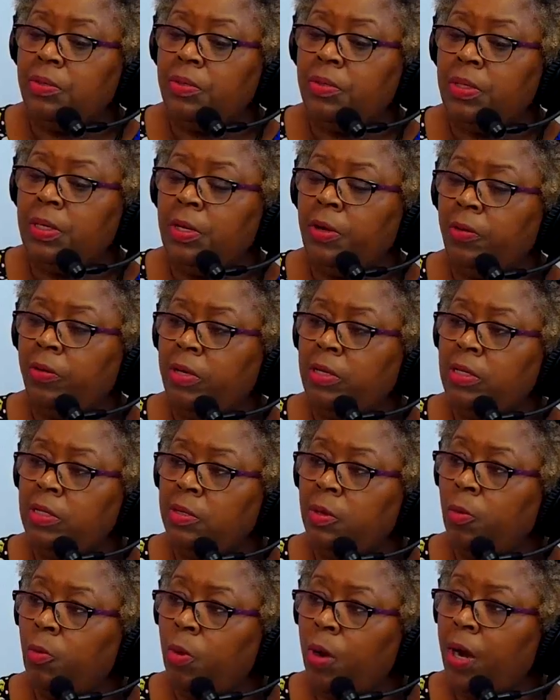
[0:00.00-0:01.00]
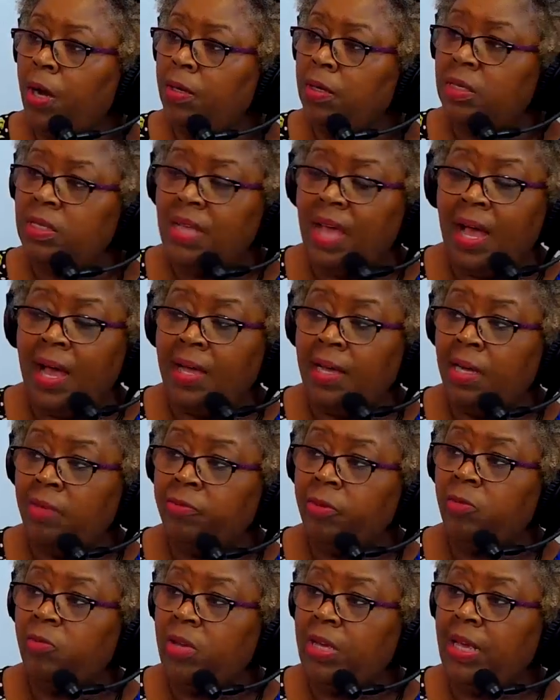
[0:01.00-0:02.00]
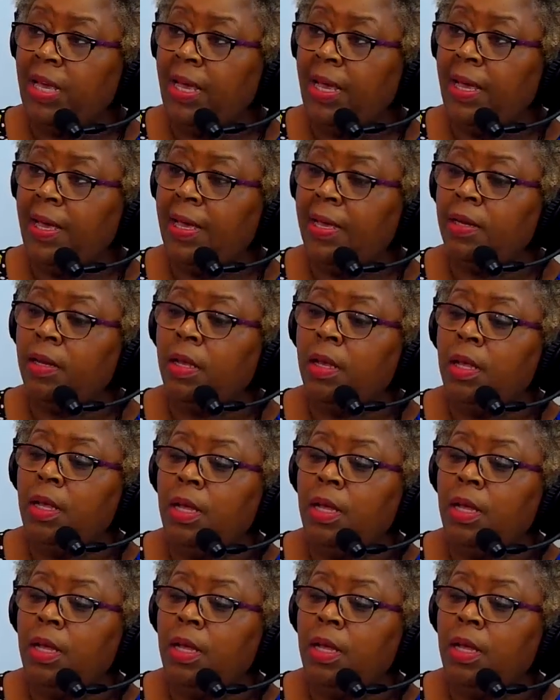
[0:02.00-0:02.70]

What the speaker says: increase the awareness however we can.